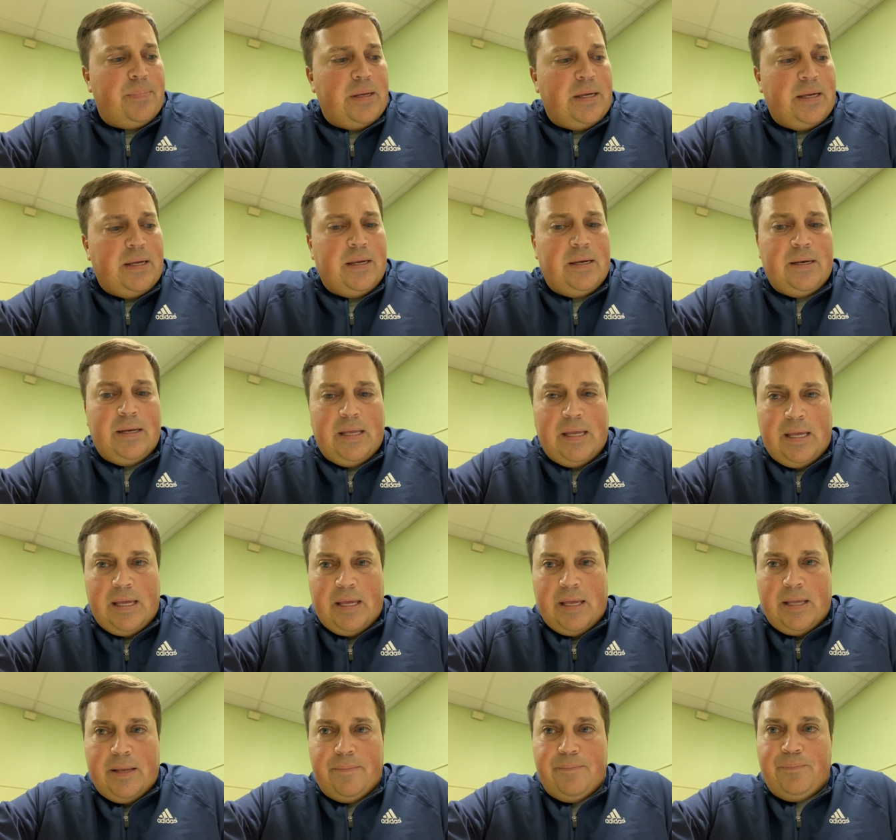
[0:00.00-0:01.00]
being
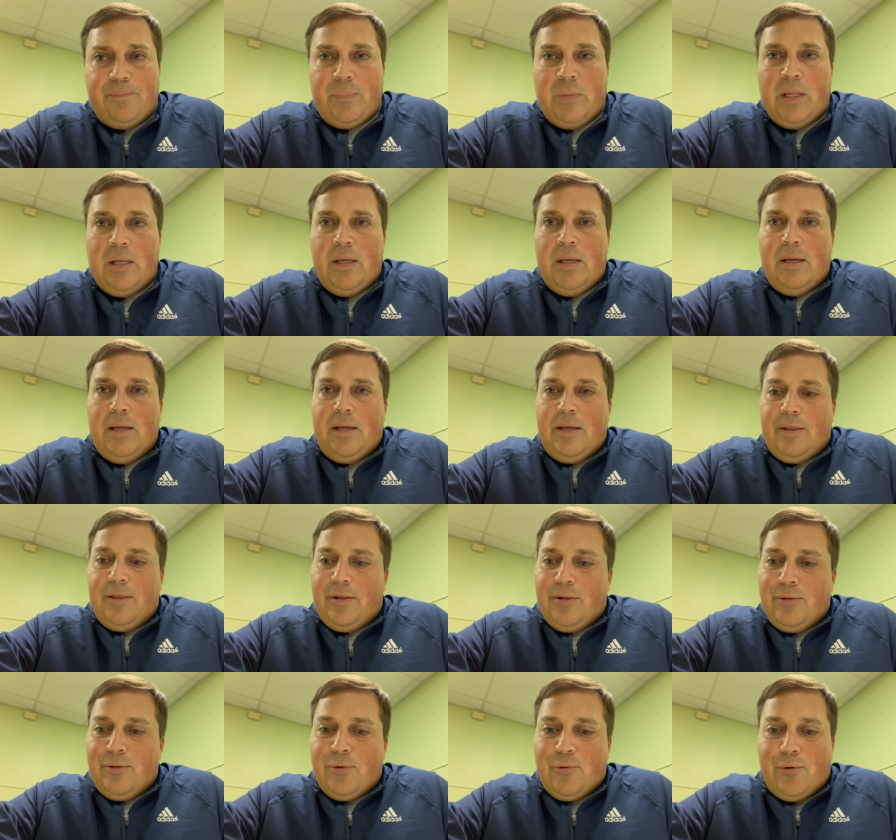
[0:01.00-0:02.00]
in
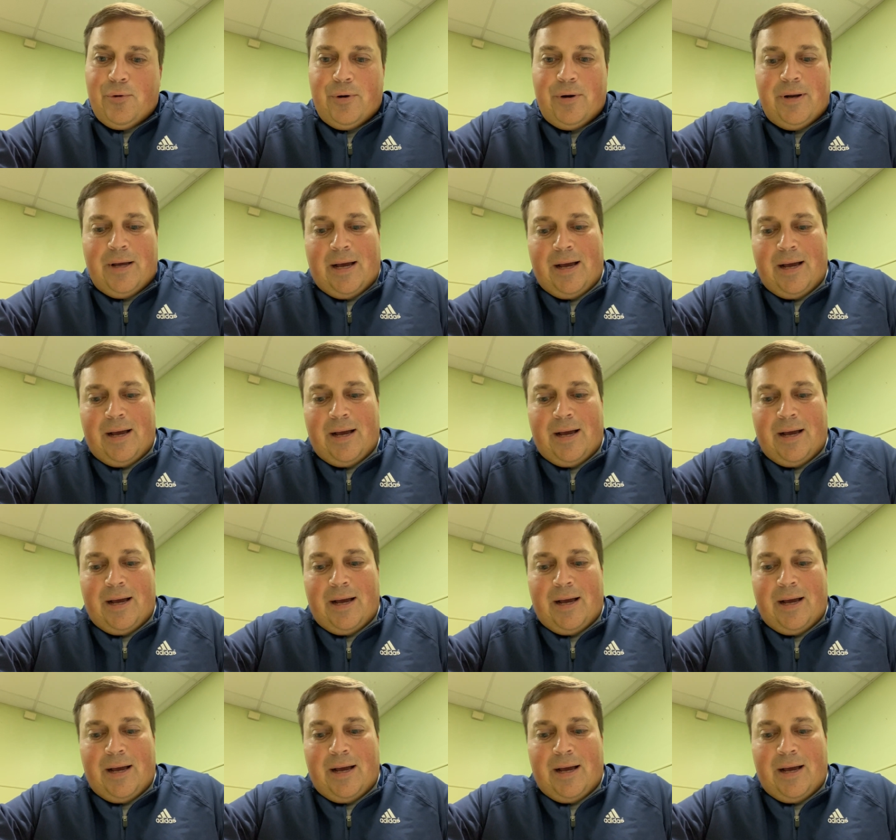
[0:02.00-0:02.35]
the Lord.